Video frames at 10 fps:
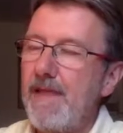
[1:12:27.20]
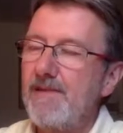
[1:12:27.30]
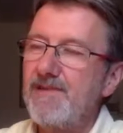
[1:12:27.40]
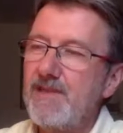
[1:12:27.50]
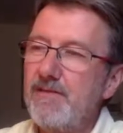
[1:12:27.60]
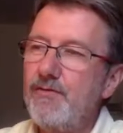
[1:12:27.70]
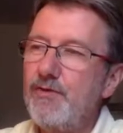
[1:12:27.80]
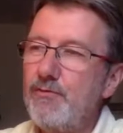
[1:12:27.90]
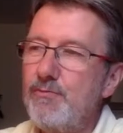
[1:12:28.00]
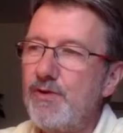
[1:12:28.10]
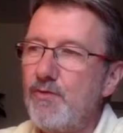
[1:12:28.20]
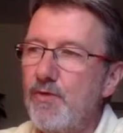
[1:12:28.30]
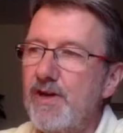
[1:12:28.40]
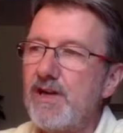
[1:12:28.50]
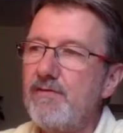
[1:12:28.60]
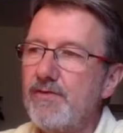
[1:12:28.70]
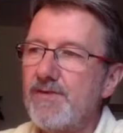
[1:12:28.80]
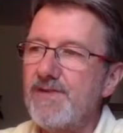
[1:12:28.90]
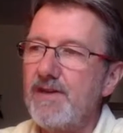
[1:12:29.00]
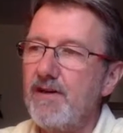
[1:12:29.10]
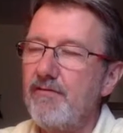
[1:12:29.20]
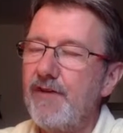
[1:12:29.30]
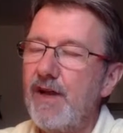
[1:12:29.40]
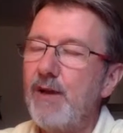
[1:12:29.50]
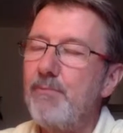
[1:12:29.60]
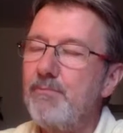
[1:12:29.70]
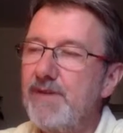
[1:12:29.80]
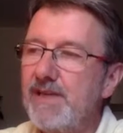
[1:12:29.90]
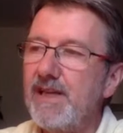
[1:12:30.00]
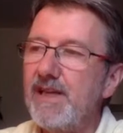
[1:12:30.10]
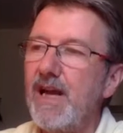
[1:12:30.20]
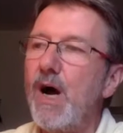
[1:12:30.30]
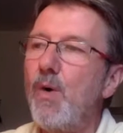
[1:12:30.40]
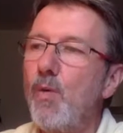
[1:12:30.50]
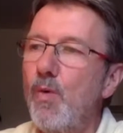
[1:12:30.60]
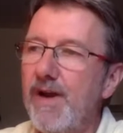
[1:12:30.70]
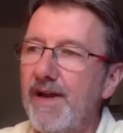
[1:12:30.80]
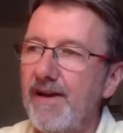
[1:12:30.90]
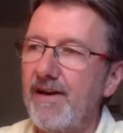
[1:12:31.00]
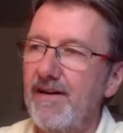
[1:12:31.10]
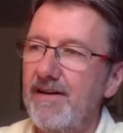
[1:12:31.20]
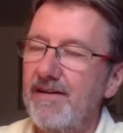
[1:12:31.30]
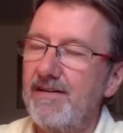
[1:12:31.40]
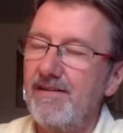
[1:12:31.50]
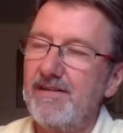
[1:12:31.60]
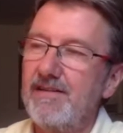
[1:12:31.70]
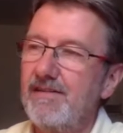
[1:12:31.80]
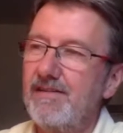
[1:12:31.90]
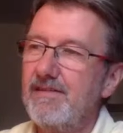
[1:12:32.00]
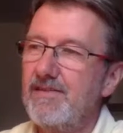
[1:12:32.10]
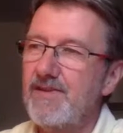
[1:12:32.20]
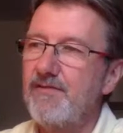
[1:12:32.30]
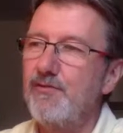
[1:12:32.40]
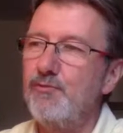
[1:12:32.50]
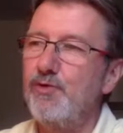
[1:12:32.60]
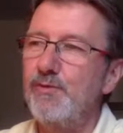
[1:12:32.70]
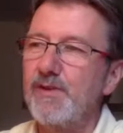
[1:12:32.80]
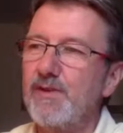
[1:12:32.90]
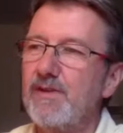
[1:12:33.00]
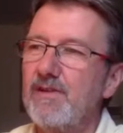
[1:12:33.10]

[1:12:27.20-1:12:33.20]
See if you can be aware of yourself being aware, just for a moment.